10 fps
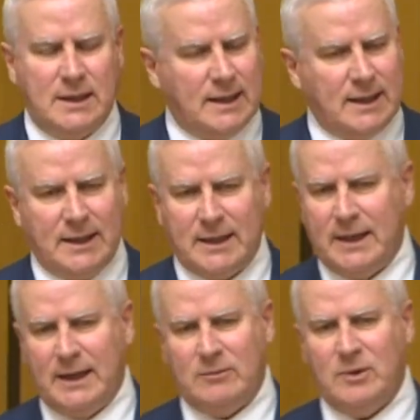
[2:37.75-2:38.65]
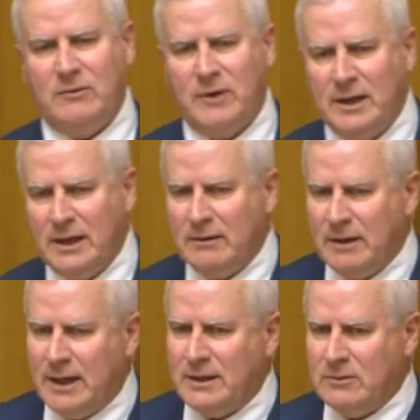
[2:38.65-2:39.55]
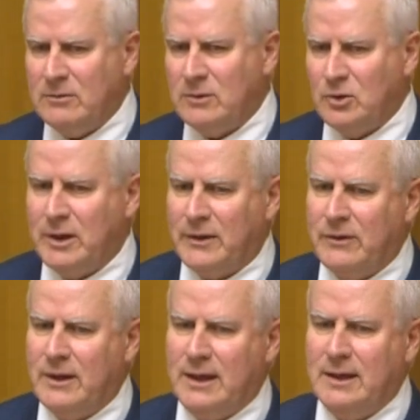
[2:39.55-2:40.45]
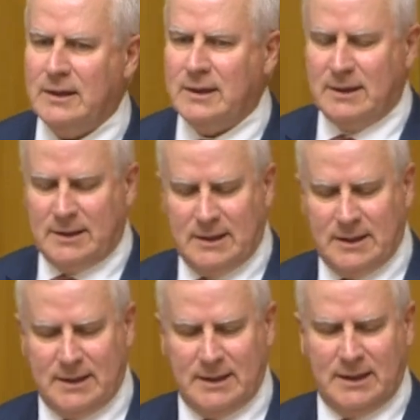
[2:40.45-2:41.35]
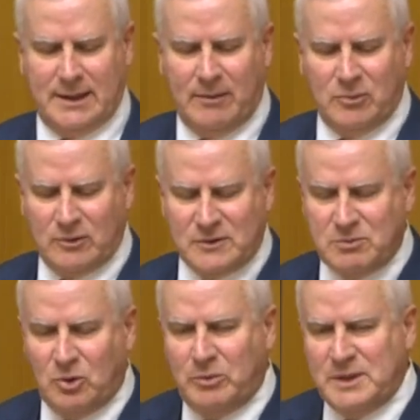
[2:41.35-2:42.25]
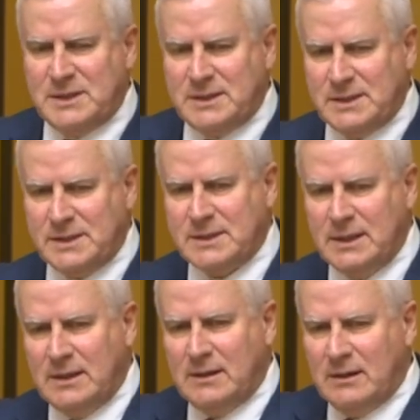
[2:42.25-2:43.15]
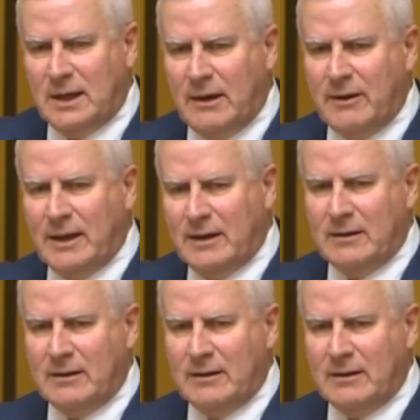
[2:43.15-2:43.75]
and we've only had to look at a number of small businesses going